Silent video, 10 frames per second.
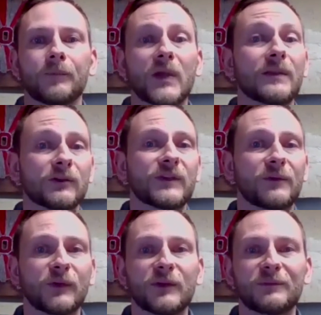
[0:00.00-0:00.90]
And there's
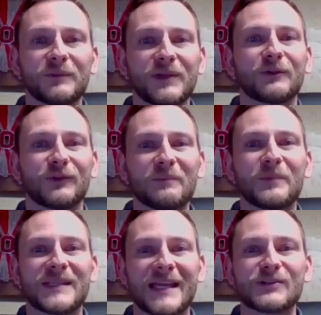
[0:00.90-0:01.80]
definitely some
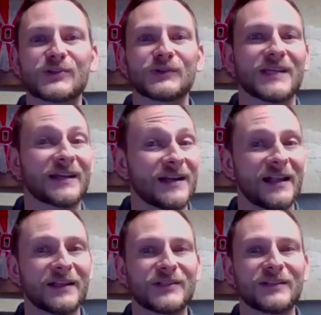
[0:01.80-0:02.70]
potential
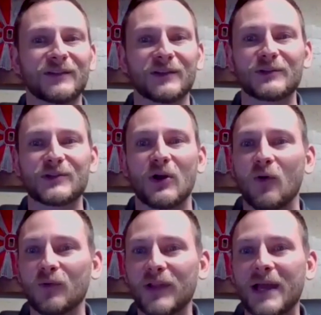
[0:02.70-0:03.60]
technology and solution
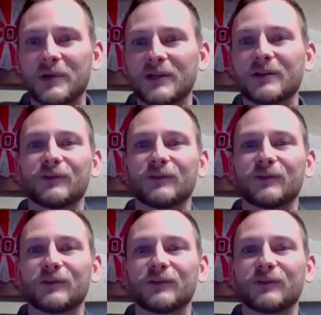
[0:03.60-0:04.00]
overlap here.